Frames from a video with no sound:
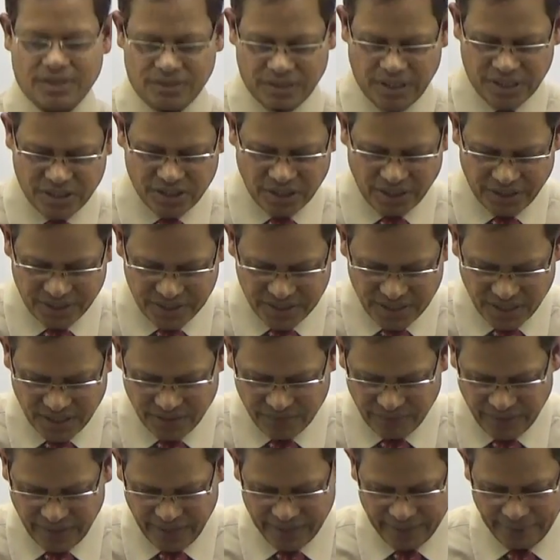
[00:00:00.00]
That's the
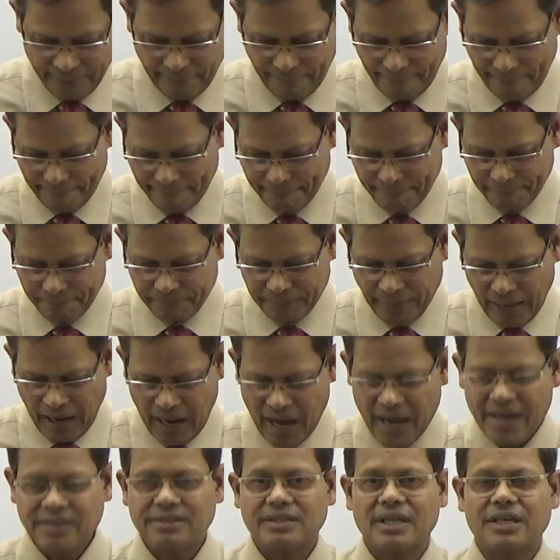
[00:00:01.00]
reason why
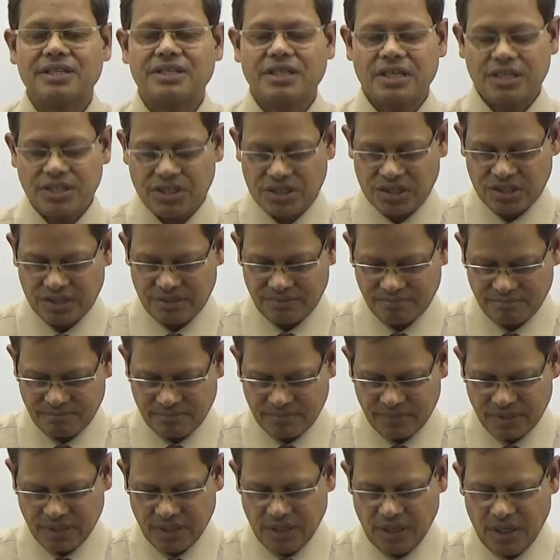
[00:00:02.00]
I suggest
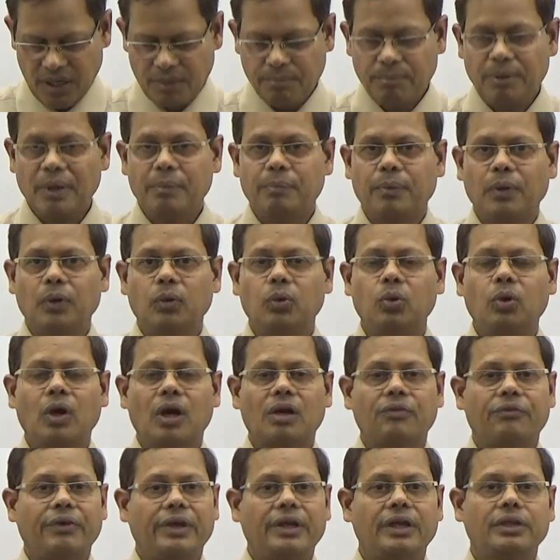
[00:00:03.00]
people who
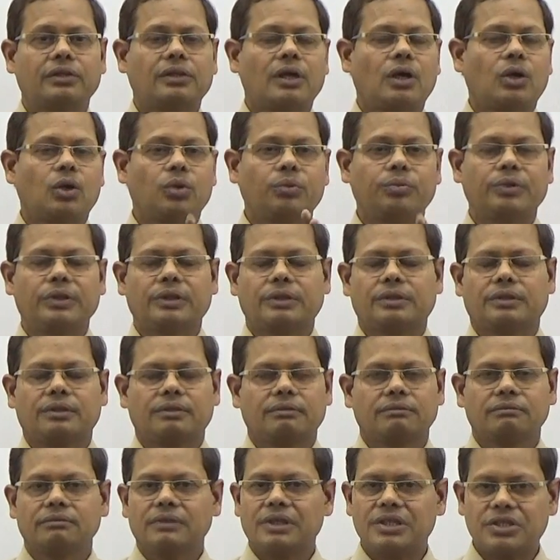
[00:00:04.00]
are very thorough with
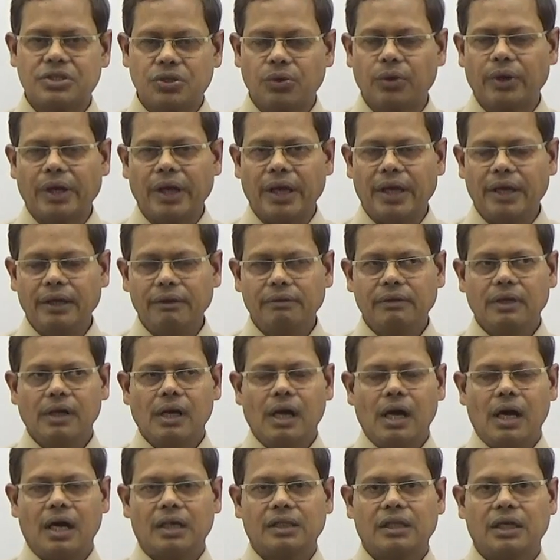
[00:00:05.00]
it's okay.
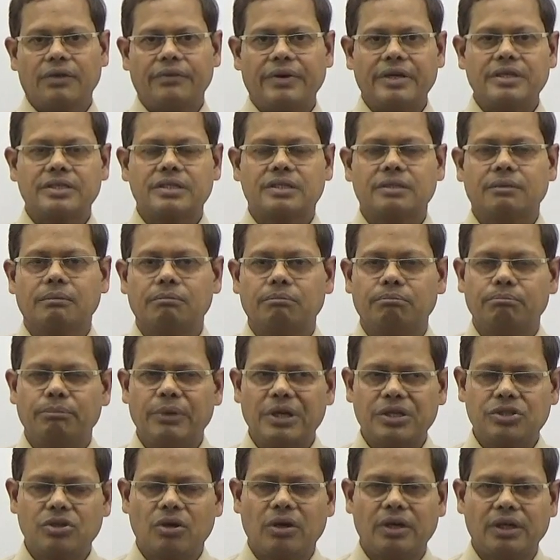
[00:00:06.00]
Otherwise,
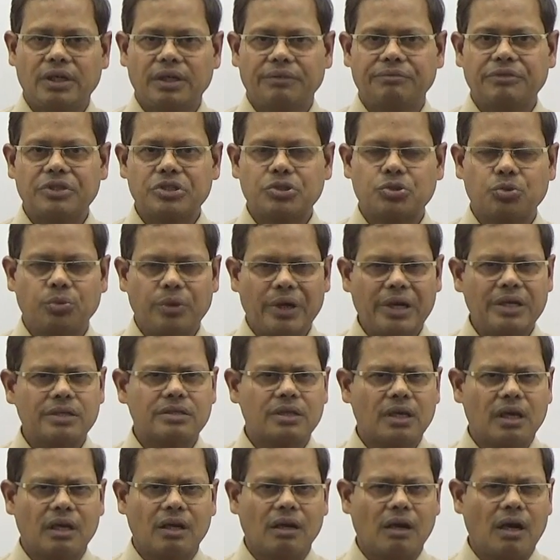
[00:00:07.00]
majority of the students
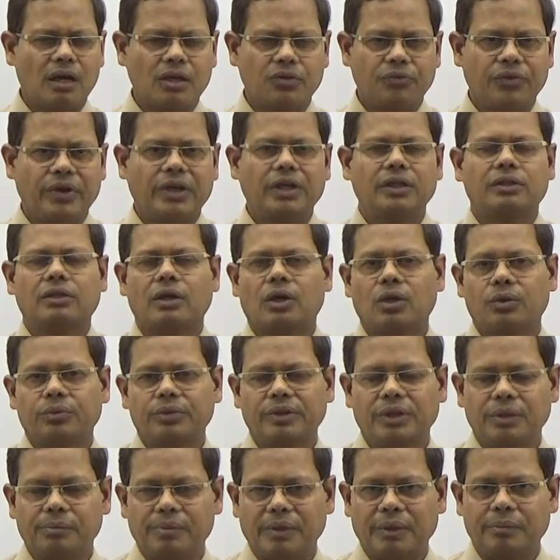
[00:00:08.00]
are not very thorough
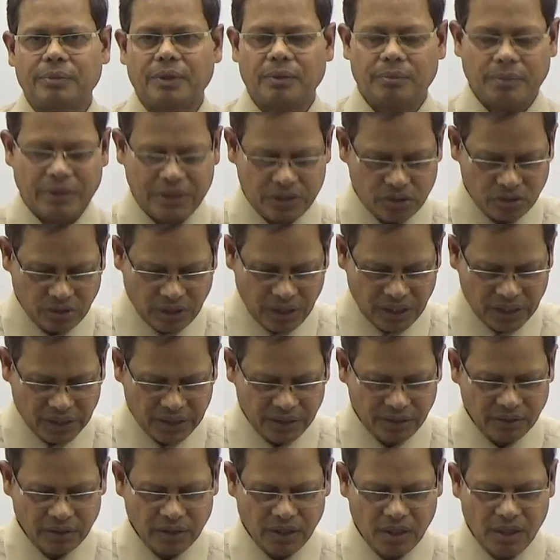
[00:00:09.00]
with the paper.
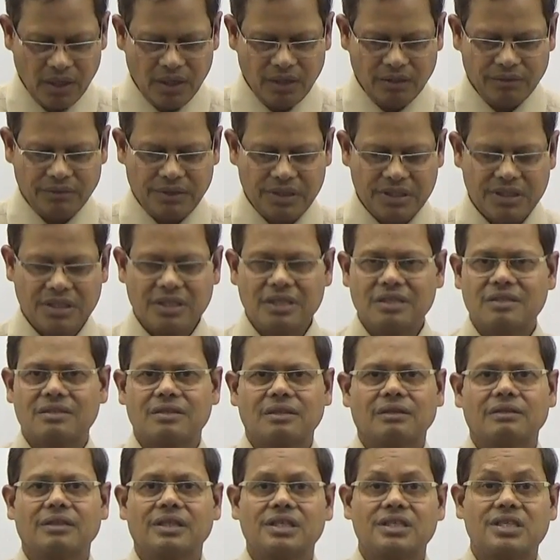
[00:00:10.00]
Particularly, this
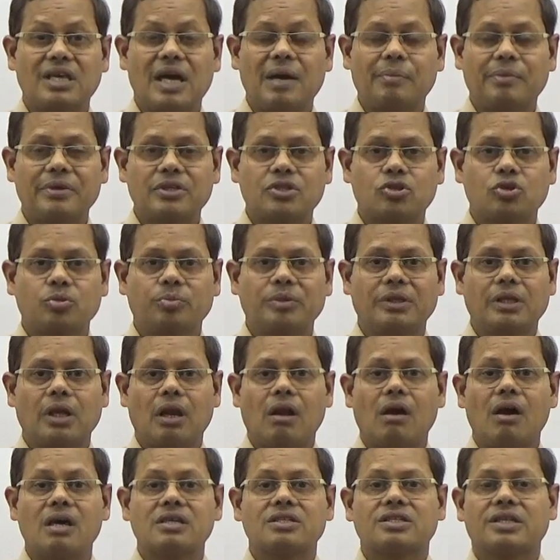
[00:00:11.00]
happens to be the
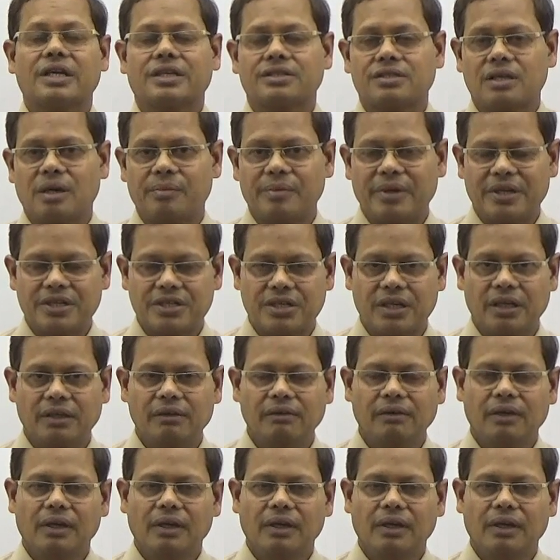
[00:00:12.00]
last examination,